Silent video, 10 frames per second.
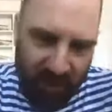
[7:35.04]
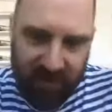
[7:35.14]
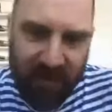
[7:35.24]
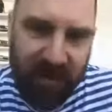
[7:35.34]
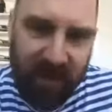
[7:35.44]

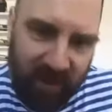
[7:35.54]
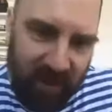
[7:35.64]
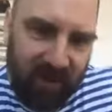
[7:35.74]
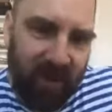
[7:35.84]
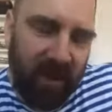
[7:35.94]
and here and
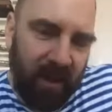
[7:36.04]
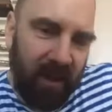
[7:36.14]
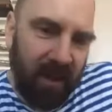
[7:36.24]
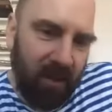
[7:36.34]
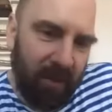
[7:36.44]
there,
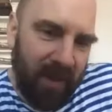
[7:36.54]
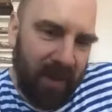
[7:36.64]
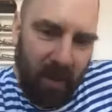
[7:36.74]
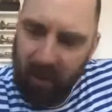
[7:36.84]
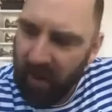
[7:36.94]
But
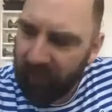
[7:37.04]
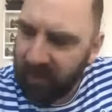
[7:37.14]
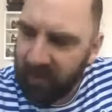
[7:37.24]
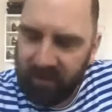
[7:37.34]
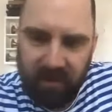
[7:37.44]
now having
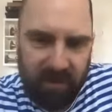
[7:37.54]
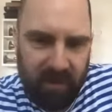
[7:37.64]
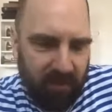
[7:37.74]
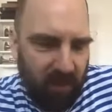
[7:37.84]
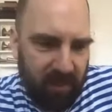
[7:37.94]

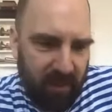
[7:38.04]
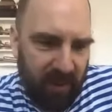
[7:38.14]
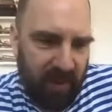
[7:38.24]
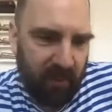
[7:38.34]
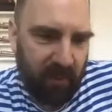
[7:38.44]
this
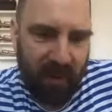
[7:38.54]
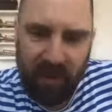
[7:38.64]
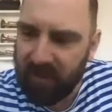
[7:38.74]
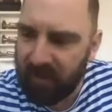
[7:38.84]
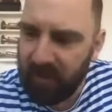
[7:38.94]
possibility of really
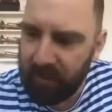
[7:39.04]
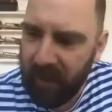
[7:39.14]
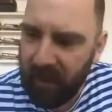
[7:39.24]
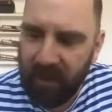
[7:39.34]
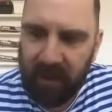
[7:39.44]
sit
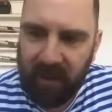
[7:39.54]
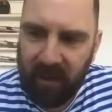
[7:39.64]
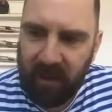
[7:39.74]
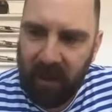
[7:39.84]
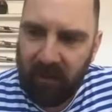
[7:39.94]
back and
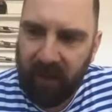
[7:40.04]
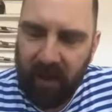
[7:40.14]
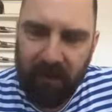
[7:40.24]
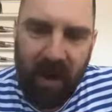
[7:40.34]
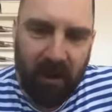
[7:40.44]

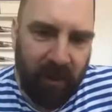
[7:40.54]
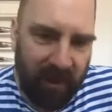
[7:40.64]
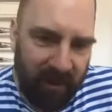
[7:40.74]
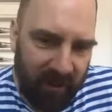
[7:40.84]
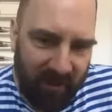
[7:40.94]

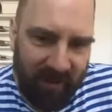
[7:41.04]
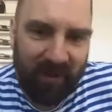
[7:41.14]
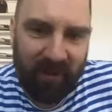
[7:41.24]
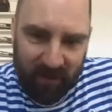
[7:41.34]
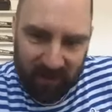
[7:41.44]
evaluate
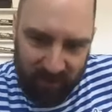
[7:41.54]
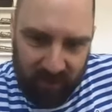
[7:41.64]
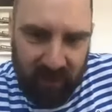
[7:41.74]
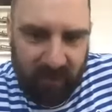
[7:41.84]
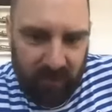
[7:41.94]

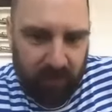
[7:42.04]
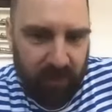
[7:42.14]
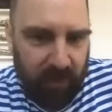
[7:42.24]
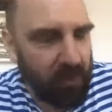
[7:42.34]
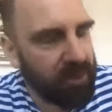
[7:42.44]
the
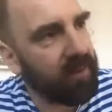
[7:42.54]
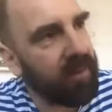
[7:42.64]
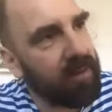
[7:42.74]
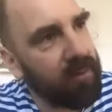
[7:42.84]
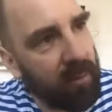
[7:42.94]
project
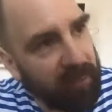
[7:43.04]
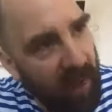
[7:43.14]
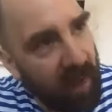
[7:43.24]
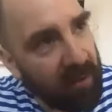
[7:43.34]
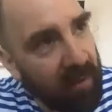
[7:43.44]
that you have
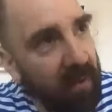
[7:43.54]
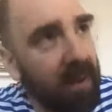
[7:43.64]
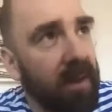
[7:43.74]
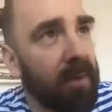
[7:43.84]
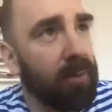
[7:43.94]
done,
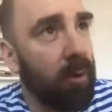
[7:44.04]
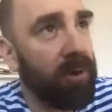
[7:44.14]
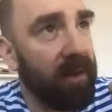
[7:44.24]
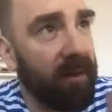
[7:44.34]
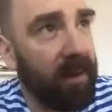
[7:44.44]
the
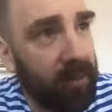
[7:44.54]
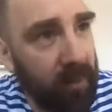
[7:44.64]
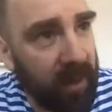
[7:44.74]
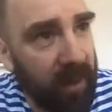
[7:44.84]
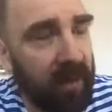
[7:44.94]
project that
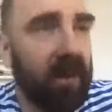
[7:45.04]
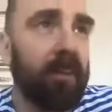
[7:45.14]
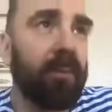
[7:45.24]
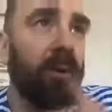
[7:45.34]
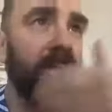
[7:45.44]
you are in, the
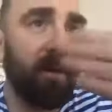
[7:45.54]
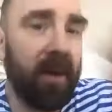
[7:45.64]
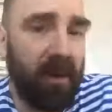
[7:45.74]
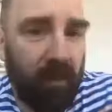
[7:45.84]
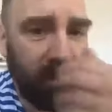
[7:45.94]
project
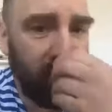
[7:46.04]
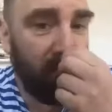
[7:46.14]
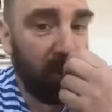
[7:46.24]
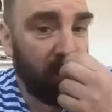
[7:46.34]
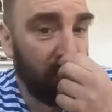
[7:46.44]
that you
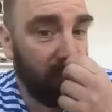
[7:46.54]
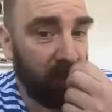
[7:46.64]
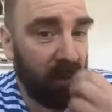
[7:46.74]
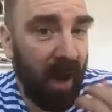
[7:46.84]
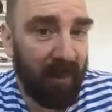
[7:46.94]
want to
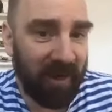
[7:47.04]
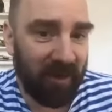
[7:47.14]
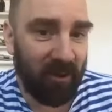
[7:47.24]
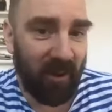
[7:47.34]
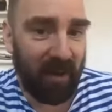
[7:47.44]
do. I mean,
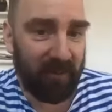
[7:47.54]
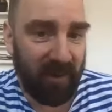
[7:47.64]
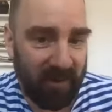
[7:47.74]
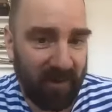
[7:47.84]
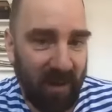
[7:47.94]
have
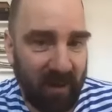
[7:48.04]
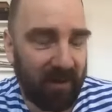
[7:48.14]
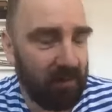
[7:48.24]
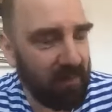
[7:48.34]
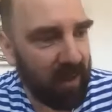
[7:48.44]
this like
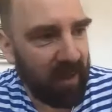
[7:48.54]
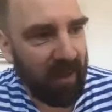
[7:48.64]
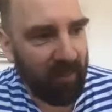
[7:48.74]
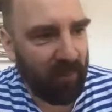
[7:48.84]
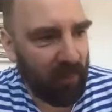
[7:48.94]

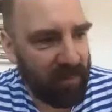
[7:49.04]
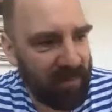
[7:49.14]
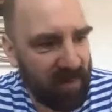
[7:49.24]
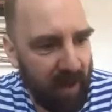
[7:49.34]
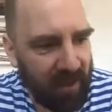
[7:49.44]
forced
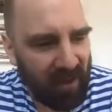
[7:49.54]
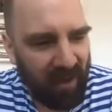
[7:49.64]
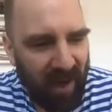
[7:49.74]
sabbatical.